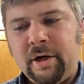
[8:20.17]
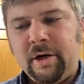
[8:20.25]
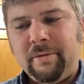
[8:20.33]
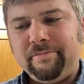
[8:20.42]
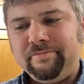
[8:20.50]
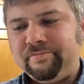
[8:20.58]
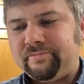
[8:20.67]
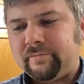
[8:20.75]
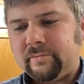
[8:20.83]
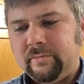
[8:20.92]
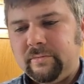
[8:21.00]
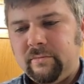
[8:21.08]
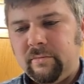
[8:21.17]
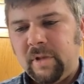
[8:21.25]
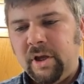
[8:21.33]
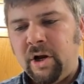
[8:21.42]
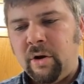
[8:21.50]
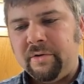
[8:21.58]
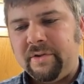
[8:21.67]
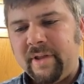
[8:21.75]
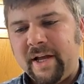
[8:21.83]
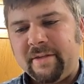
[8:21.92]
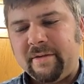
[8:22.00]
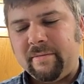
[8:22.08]
Um, you know, so
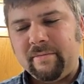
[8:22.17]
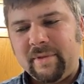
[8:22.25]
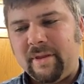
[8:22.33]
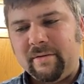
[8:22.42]
that's